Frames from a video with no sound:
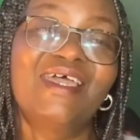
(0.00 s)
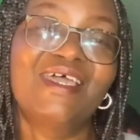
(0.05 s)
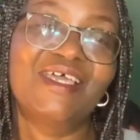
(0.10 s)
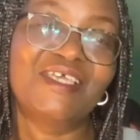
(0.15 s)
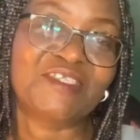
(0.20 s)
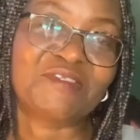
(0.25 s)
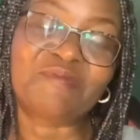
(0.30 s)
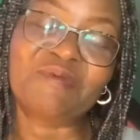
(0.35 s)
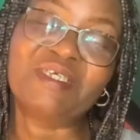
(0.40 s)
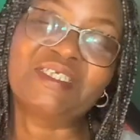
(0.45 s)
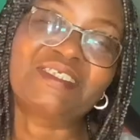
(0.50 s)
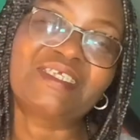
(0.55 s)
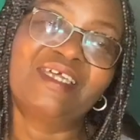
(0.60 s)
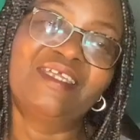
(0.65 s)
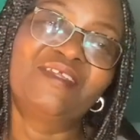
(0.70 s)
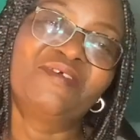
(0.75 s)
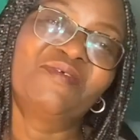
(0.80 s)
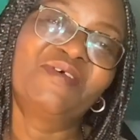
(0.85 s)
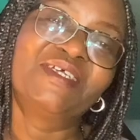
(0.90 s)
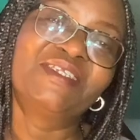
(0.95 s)

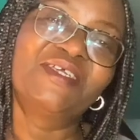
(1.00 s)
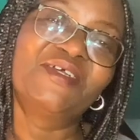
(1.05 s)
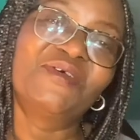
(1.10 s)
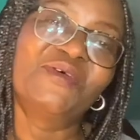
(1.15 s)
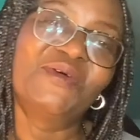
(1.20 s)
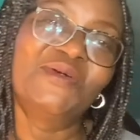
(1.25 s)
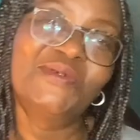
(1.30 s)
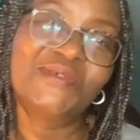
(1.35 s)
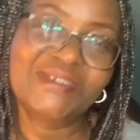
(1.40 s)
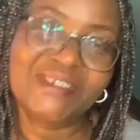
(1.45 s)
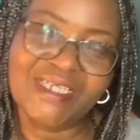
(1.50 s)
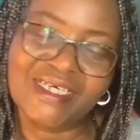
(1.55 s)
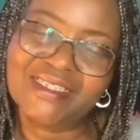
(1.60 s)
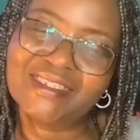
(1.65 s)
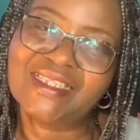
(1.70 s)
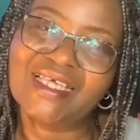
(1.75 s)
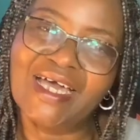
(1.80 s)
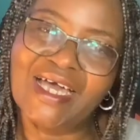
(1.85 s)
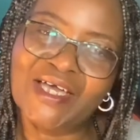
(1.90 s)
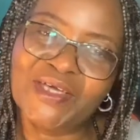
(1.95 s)
especially when he holds
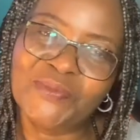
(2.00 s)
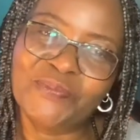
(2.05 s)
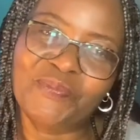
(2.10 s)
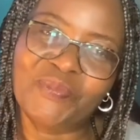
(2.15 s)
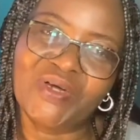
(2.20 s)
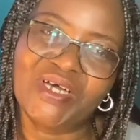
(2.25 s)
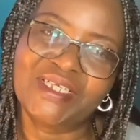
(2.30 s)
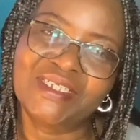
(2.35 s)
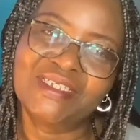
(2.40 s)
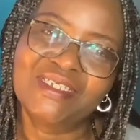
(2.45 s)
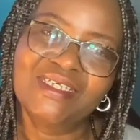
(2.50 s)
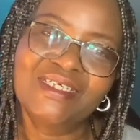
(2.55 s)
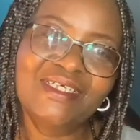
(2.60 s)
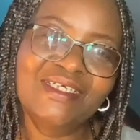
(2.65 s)
that iPad,